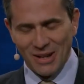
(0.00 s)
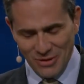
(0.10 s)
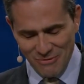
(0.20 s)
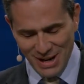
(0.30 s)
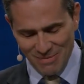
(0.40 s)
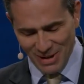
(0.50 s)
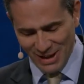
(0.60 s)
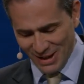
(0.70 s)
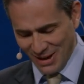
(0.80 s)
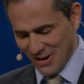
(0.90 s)
if you read
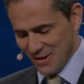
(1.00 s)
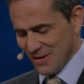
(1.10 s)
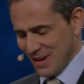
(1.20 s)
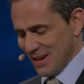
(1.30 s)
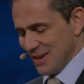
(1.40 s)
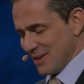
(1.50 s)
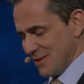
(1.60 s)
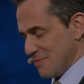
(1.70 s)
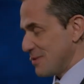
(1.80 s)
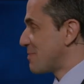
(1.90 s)
Politico,
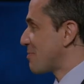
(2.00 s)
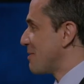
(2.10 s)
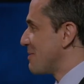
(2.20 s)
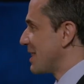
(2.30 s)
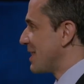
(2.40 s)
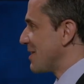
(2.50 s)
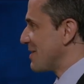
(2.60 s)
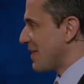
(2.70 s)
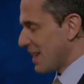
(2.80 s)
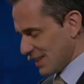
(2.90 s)
you would probably know
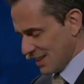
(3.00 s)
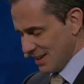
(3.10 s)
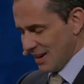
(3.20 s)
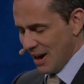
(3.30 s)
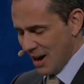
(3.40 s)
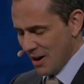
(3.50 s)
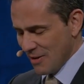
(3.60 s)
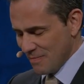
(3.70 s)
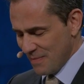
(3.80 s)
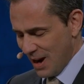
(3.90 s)
that that's
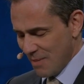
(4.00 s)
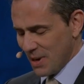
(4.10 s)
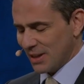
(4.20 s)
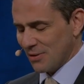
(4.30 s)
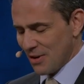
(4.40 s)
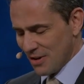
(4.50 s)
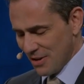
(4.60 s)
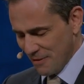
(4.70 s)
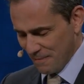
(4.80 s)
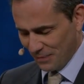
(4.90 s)
our bets are on
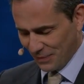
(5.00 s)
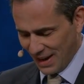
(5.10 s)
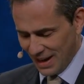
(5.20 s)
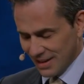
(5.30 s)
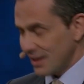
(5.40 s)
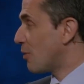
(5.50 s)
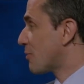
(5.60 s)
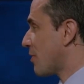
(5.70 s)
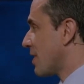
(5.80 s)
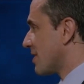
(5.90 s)
her, and an
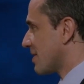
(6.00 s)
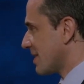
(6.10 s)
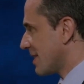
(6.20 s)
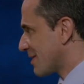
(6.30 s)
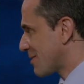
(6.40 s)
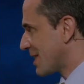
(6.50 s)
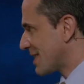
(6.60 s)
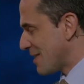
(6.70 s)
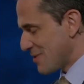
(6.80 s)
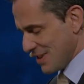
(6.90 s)
old friend. Great
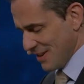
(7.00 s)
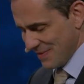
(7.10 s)
to have you here.